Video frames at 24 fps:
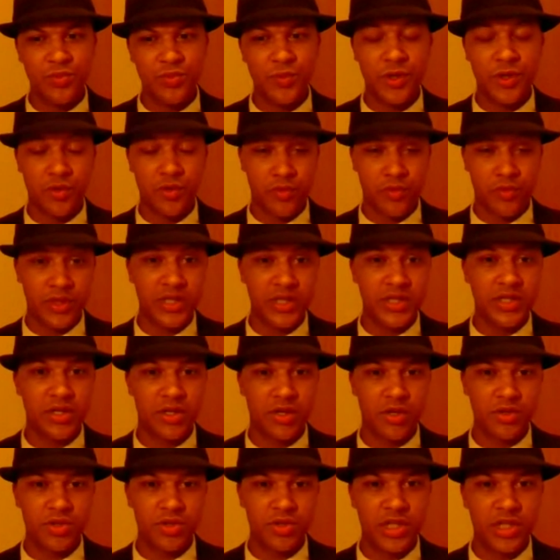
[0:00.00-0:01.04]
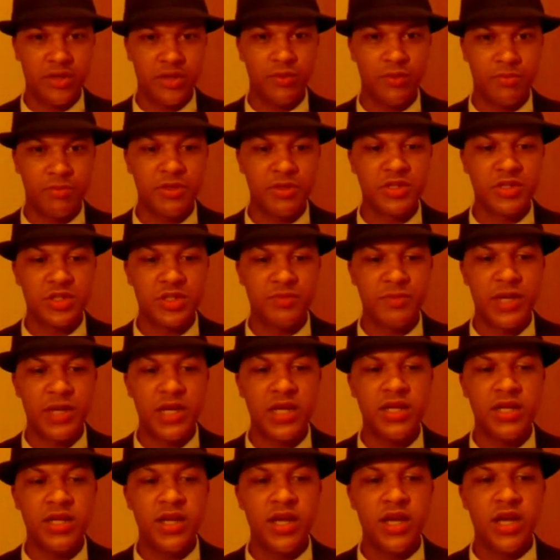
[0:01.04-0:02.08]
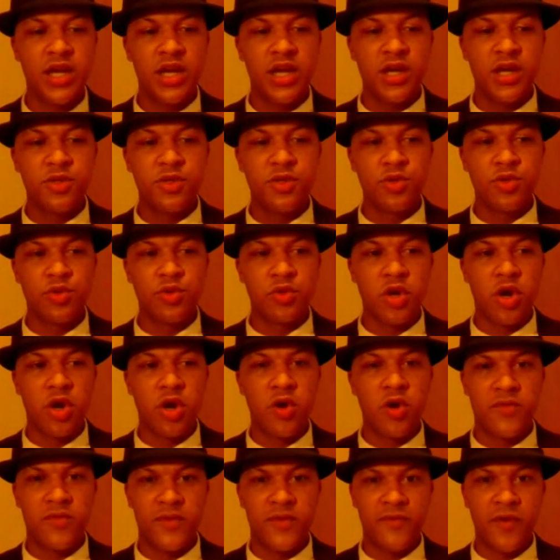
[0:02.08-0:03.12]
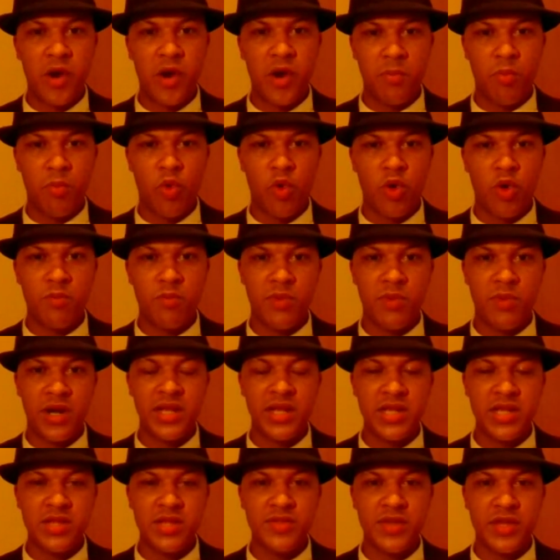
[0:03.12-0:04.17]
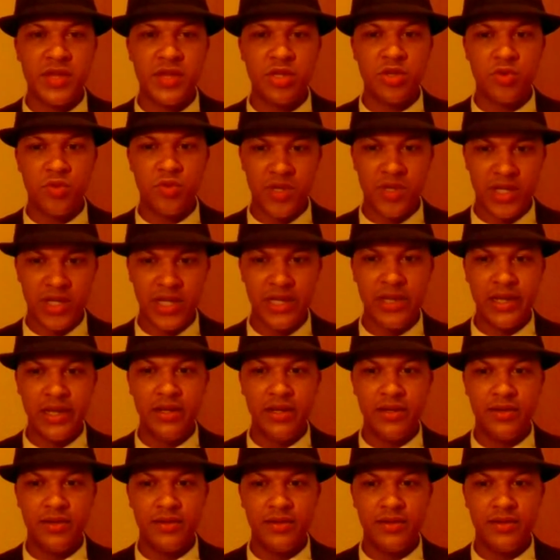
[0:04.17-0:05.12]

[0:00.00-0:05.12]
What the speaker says: When you're really negotiating with businessmen, you go for far more money than you need.